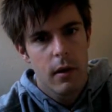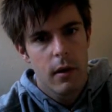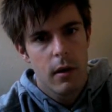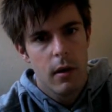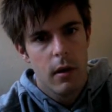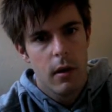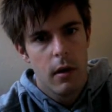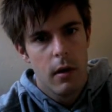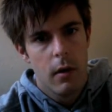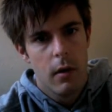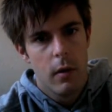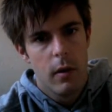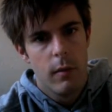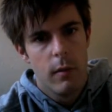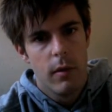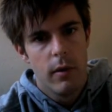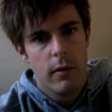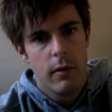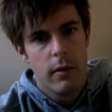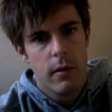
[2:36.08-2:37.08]
uh, with
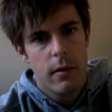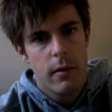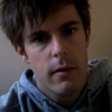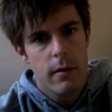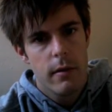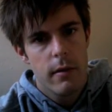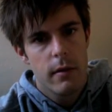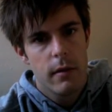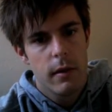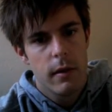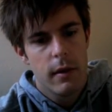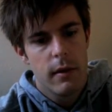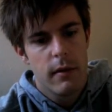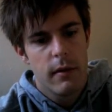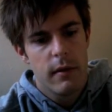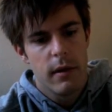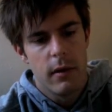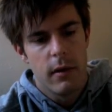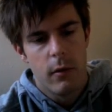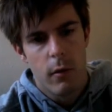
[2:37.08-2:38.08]
Bluetooth is
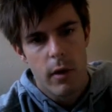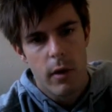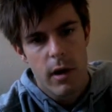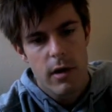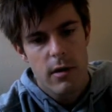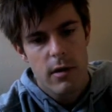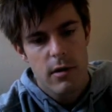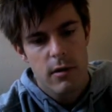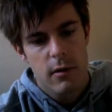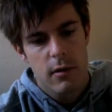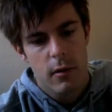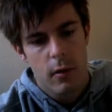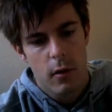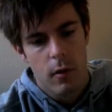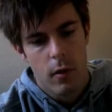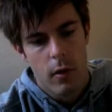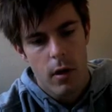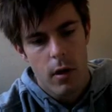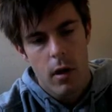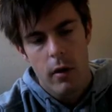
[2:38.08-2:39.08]
in range
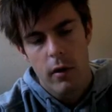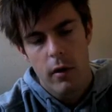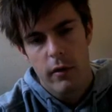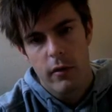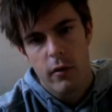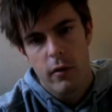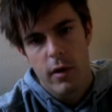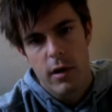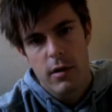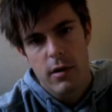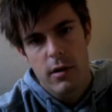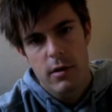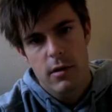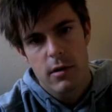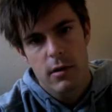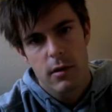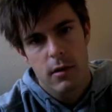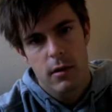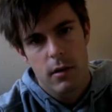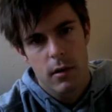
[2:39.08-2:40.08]
or out of range
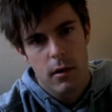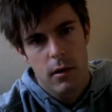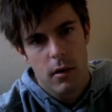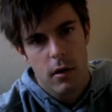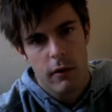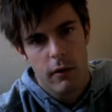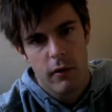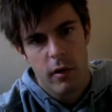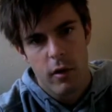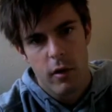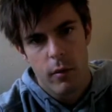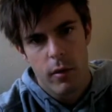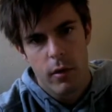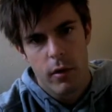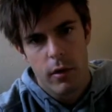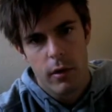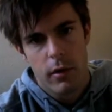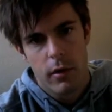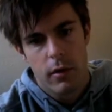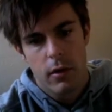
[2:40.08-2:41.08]
of the computer.